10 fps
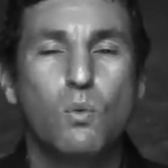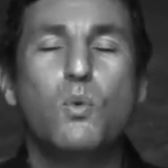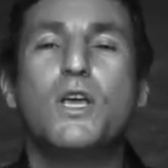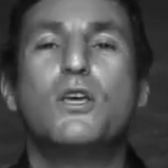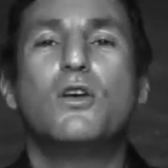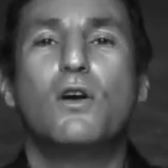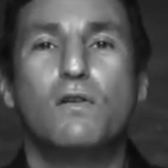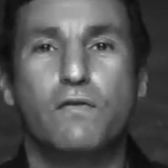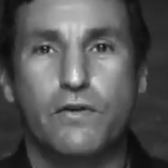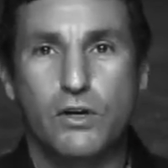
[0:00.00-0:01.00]
we
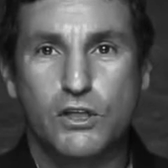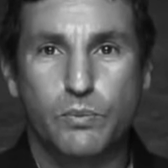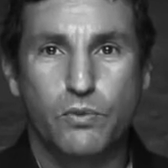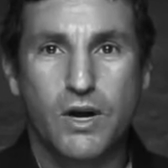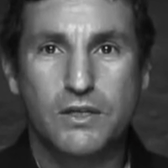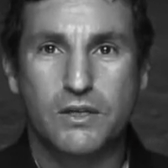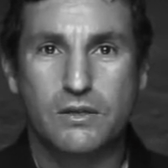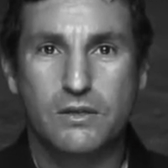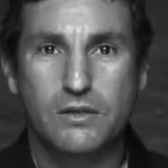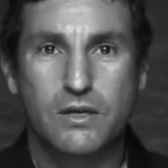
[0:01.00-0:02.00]
yearn for its
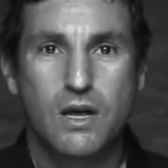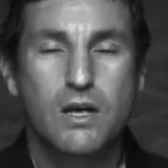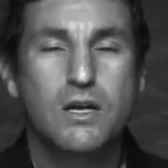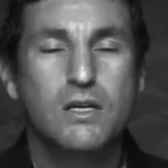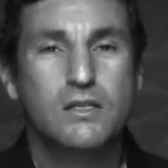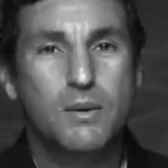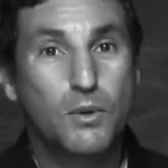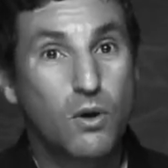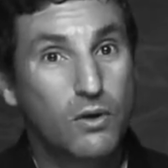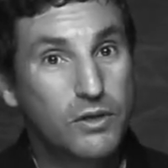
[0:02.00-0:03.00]
presence.
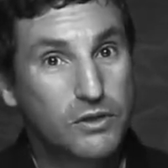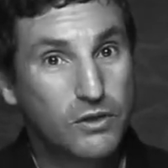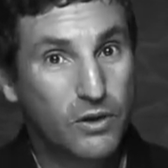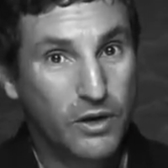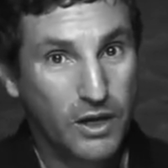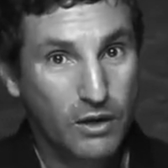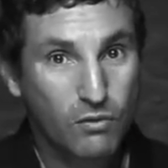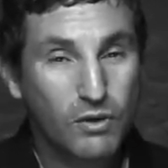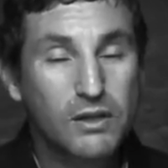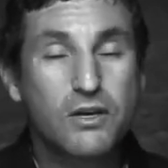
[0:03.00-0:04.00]
Some call this
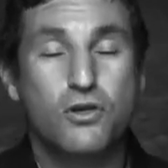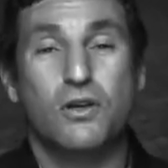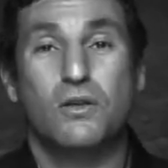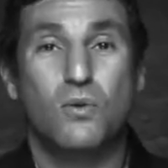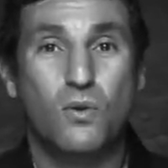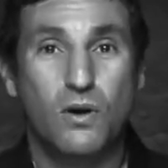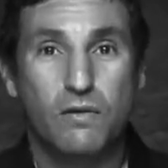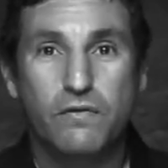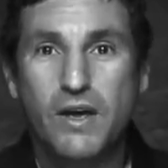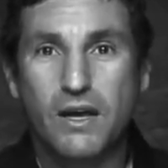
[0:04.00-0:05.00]
yearning religion
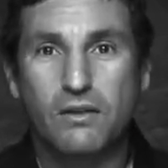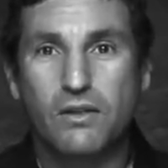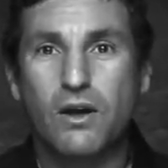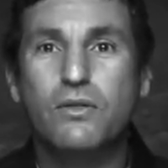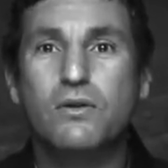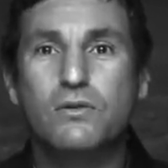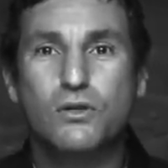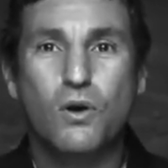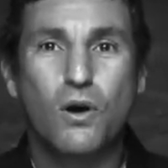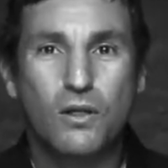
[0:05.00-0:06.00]
or faith,
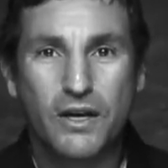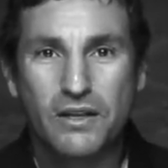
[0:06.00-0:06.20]
others call